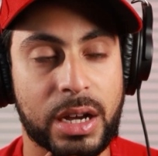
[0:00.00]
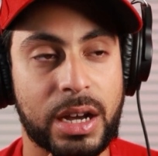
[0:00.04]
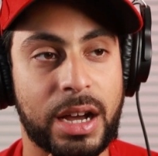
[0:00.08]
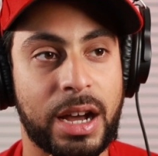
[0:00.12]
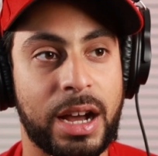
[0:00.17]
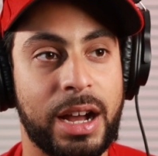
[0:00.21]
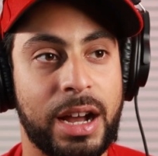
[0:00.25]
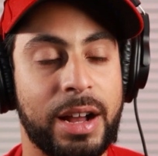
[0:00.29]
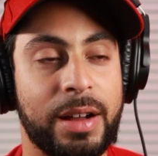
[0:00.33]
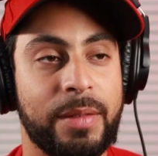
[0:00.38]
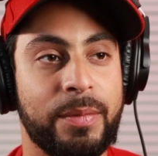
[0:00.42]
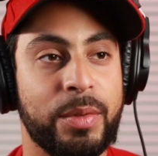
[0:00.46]

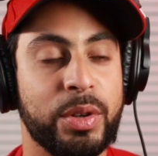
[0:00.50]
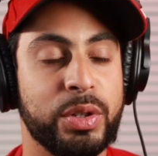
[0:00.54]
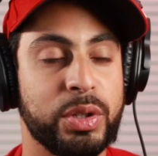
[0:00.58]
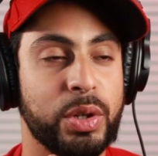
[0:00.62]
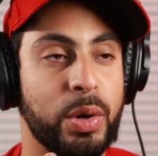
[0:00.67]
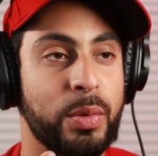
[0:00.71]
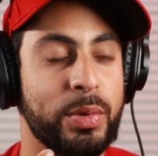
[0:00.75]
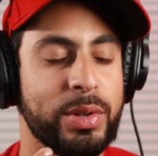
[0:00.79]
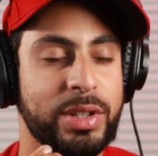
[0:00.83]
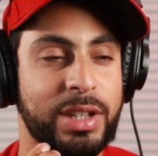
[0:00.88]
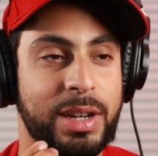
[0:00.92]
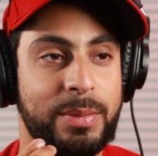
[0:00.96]
There's
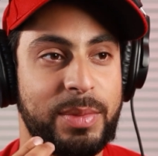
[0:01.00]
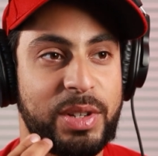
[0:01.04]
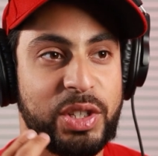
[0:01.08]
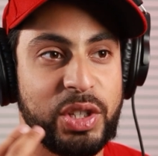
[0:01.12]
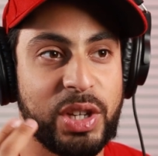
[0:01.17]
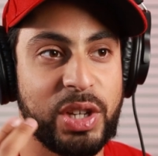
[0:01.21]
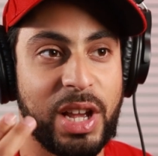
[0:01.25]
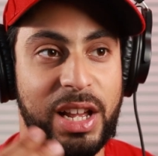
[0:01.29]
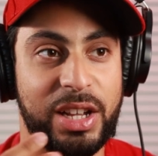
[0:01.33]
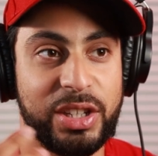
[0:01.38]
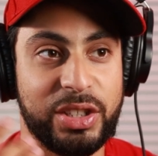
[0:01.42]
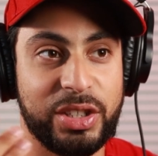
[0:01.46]
always going to be
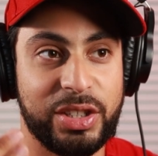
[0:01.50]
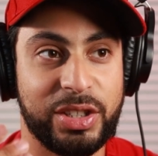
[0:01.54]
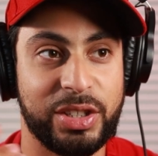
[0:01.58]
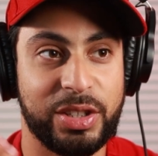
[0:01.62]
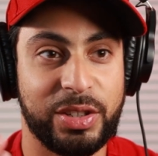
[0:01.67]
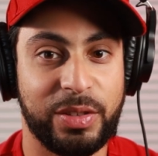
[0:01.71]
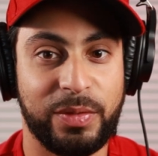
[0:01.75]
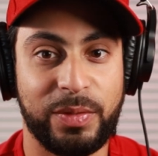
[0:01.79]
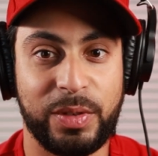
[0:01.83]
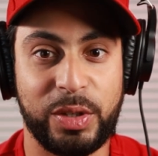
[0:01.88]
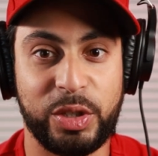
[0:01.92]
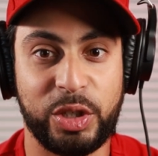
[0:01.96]
challenges
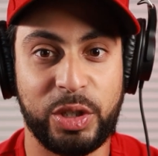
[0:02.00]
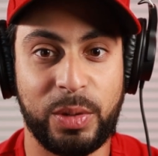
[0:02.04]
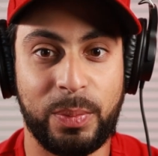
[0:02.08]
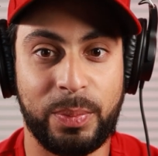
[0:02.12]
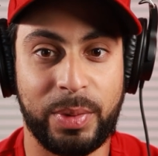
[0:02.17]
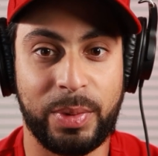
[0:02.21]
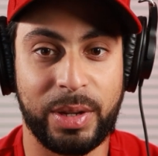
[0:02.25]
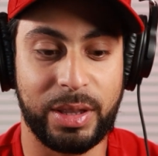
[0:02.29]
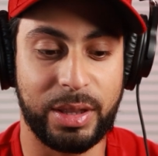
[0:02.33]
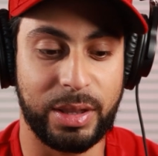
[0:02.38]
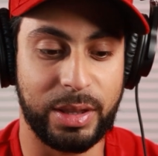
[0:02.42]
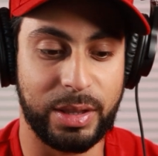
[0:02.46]
in the future,
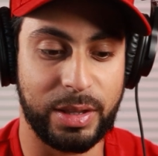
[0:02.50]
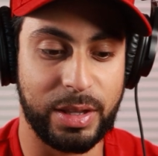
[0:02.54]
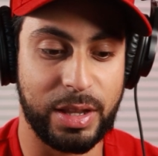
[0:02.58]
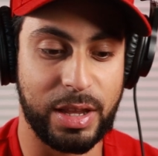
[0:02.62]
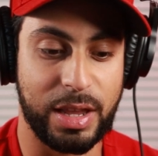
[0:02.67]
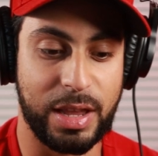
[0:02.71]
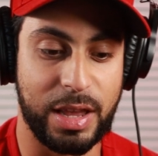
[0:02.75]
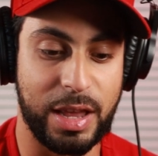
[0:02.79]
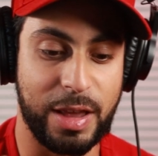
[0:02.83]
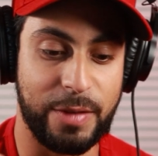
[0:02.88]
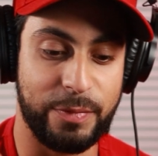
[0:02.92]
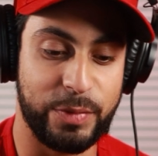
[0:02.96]
but
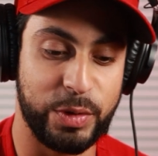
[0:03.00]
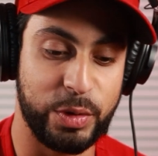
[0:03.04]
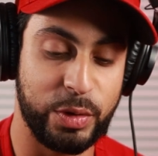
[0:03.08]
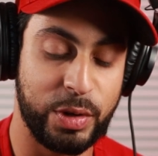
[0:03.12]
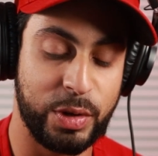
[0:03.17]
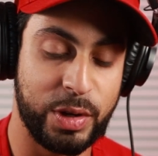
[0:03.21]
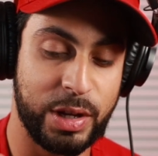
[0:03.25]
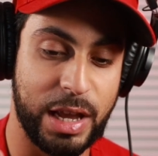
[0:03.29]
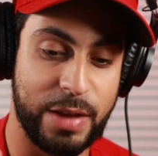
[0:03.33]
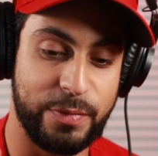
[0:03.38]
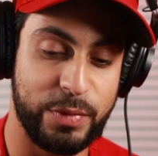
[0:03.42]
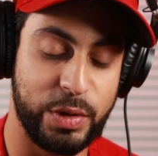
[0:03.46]
if you
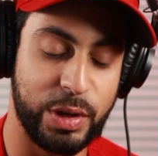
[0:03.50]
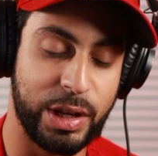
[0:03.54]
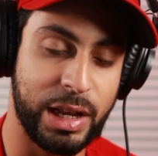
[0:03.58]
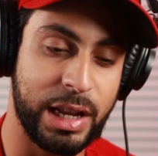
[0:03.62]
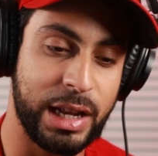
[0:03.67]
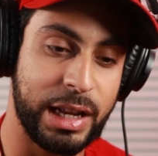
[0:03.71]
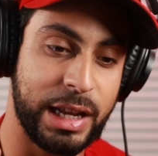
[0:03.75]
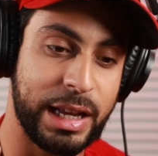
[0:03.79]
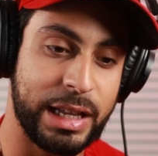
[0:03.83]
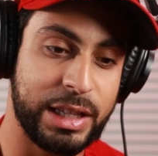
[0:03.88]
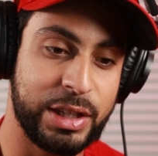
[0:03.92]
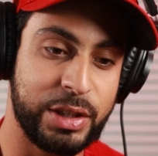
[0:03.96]

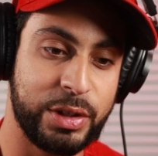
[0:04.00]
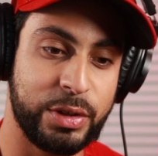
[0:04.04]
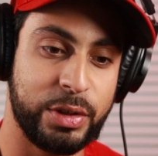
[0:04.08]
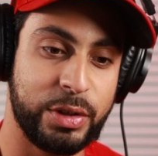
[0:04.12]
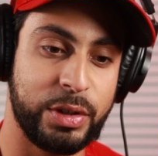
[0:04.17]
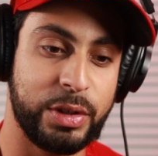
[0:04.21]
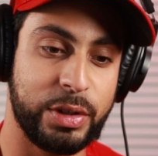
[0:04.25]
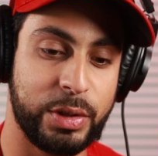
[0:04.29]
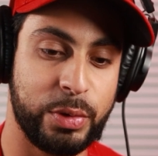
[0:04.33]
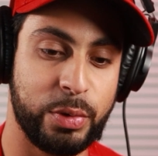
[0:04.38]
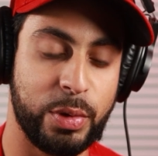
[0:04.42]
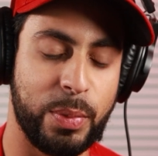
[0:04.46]
can get
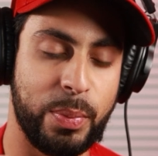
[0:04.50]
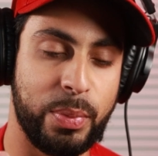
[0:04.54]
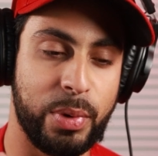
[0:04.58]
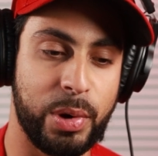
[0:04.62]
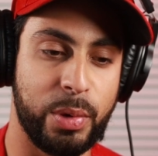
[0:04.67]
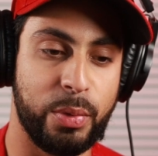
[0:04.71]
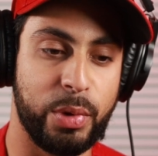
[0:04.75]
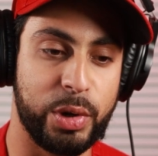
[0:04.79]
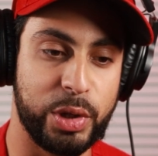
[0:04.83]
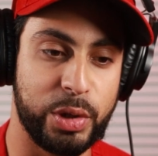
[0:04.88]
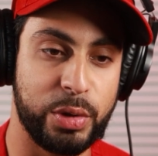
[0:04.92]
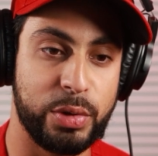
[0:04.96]
to a
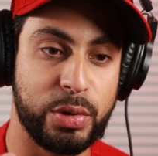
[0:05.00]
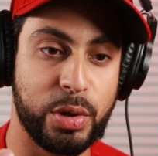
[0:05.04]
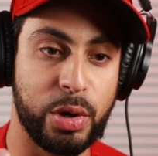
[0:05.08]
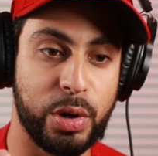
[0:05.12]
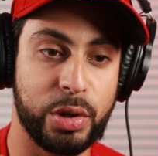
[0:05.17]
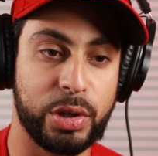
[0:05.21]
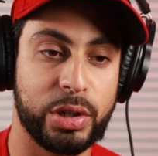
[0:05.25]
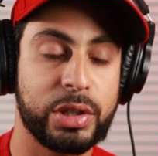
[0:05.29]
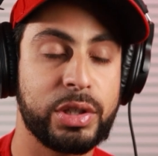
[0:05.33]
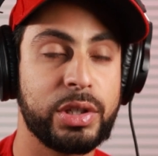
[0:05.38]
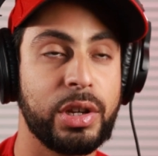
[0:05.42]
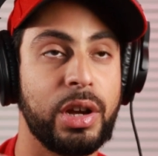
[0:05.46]
point where you know
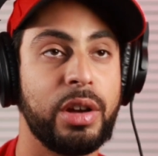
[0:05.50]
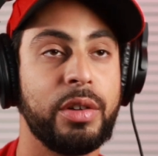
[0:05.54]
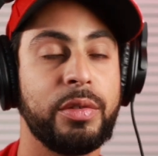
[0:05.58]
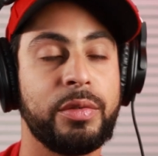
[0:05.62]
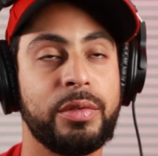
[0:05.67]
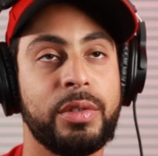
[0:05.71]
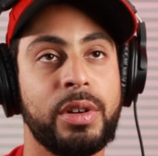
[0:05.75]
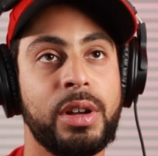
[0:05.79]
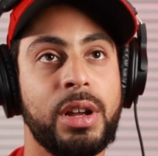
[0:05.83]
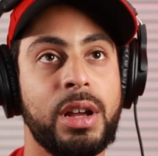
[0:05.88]
yourself,